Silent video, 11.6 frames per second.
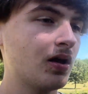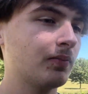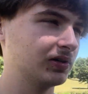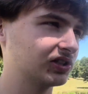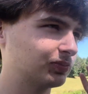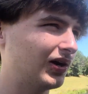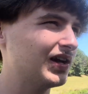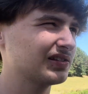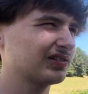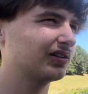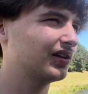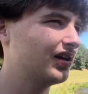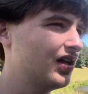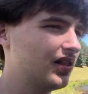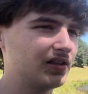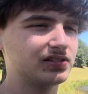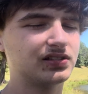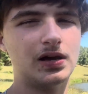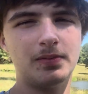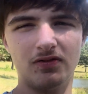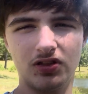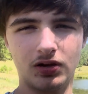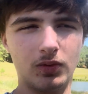But surprisingly, this time
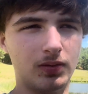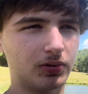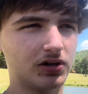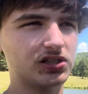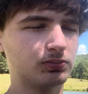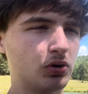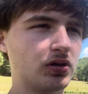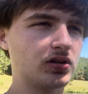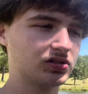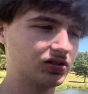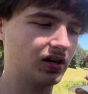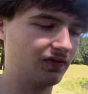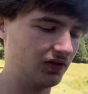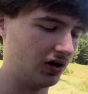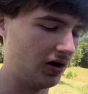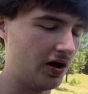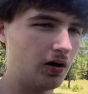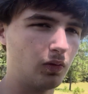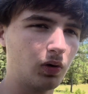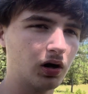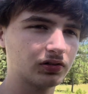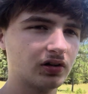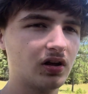everything went pretty smooth. I just had to figure out how it
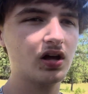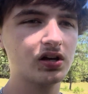worked.